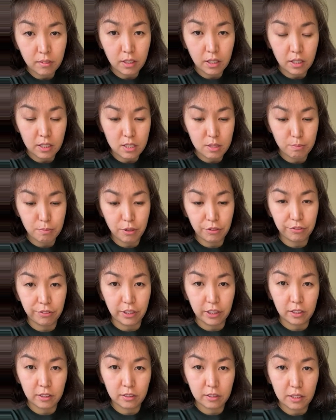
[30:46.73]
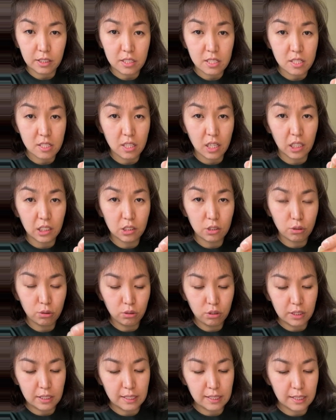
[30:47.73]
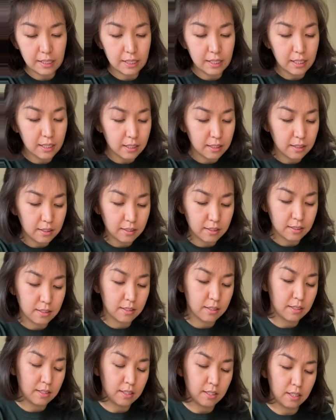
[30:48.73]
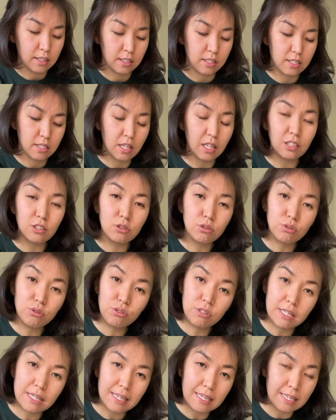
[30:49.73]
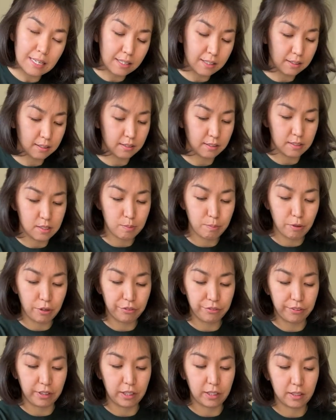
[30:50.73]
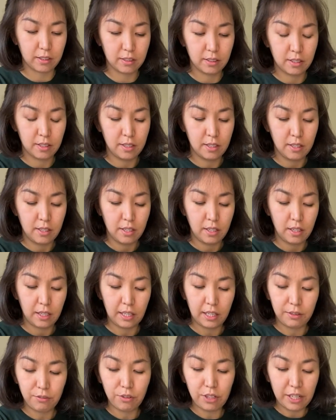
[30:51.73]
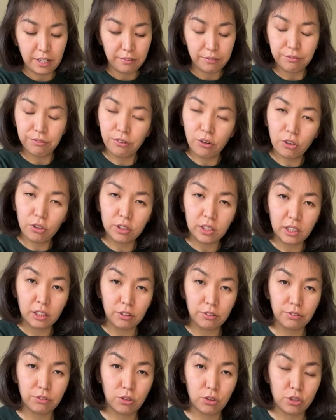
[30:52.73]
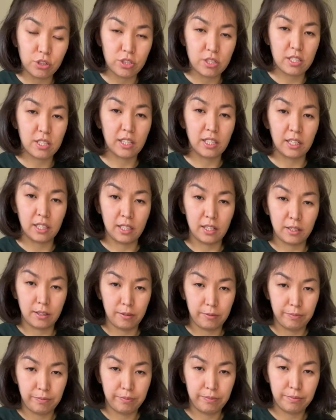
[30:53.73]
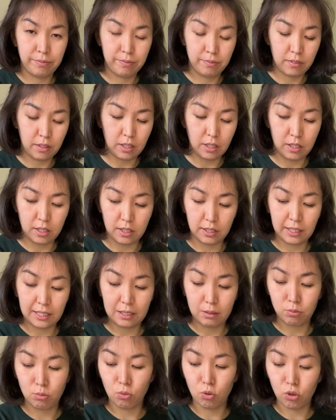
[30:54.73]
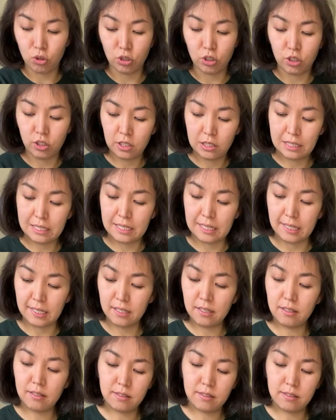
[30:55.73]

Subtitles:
It's perfect. It's not too thin. It's not too thick. It's perfect. And when I'm folding, of course, it's gonna get more thin.